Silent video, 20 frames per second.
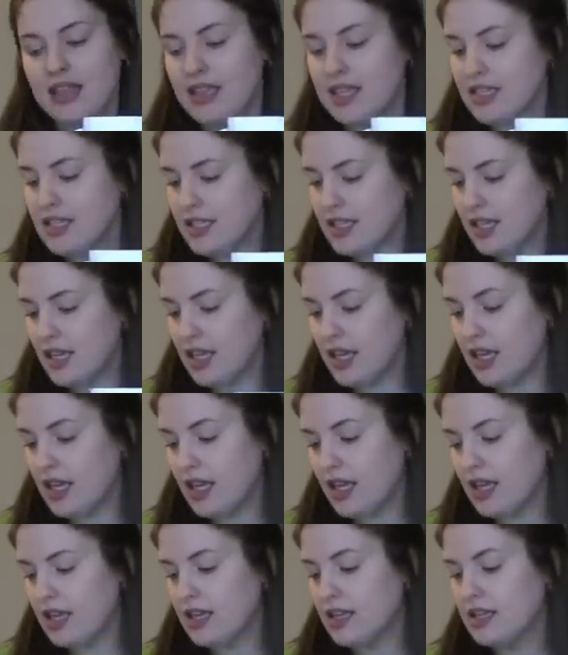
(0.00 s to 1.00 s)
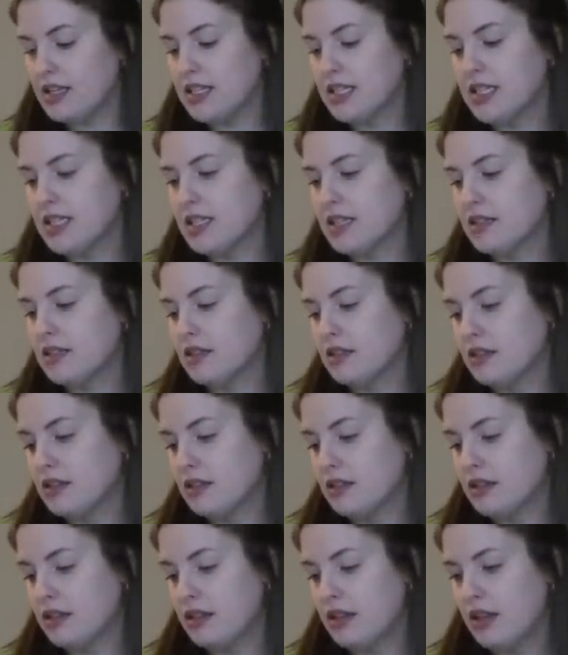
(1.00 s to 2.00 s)
This is
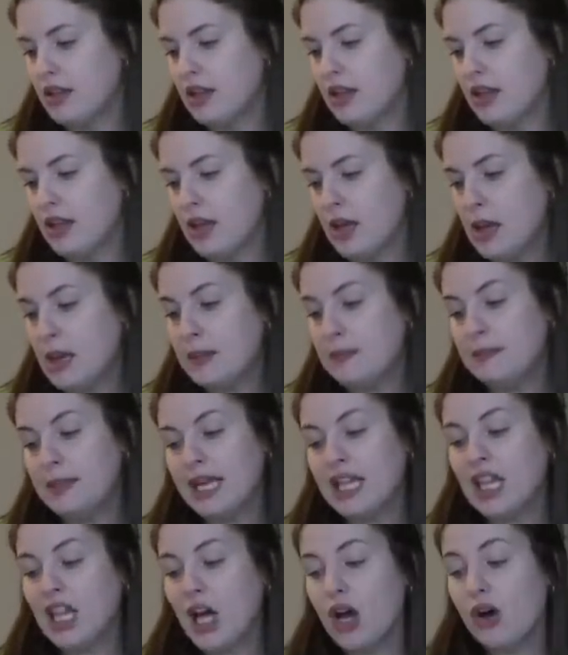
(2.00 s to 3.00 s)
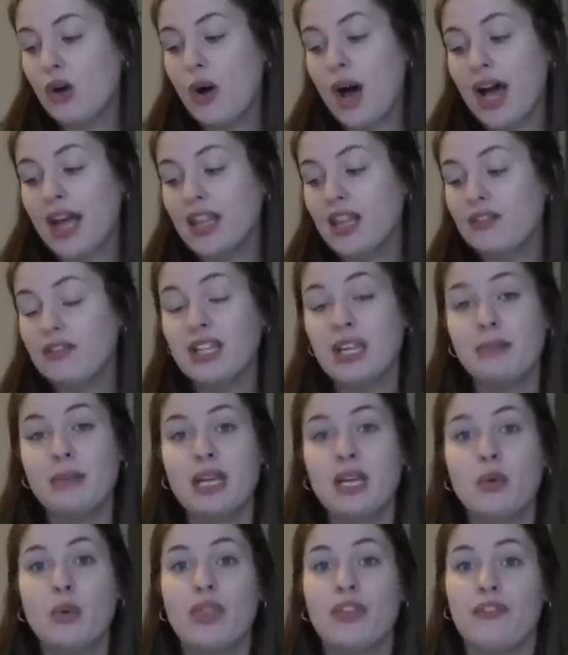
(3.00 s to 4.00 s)
Bigelow I Love
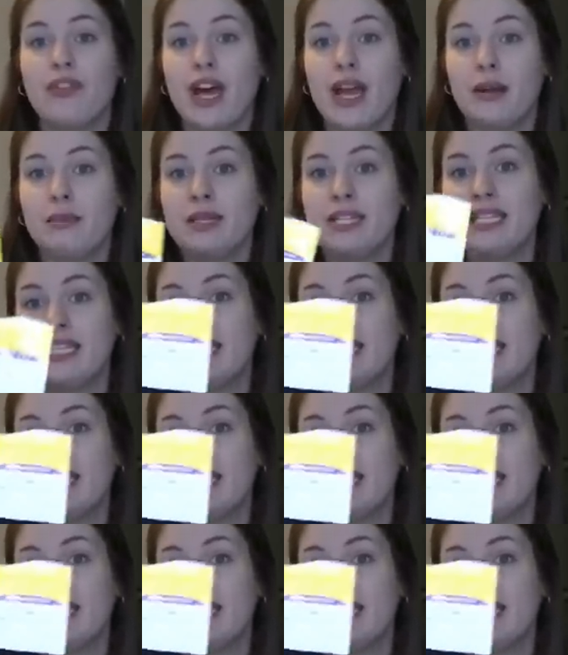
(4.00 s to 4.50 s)
Lemon with vitamin